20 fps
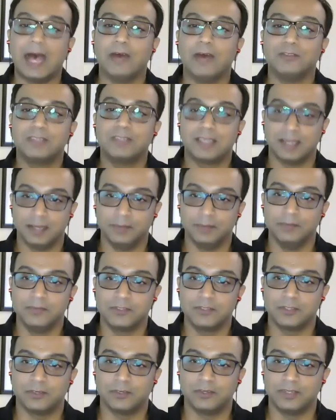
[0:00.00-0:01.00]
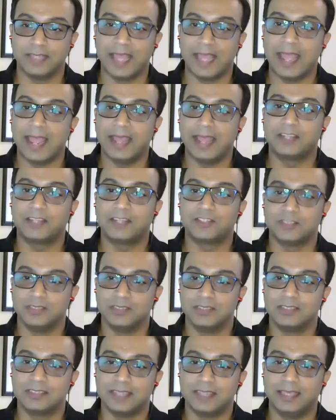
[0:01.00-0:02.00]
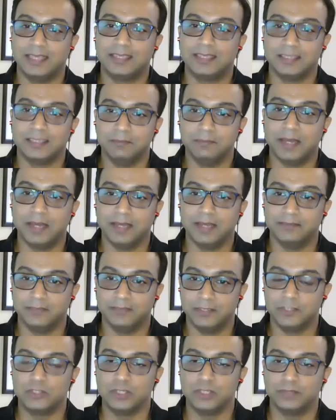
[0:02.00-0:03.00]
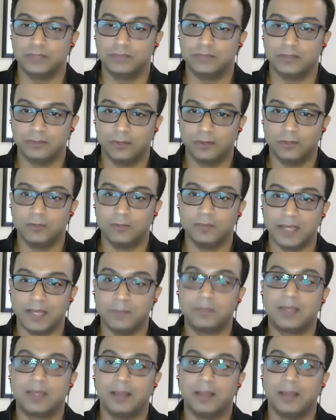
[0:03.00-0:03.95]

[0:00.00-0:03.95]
outcomes or the actions taken by virtue of a roadmap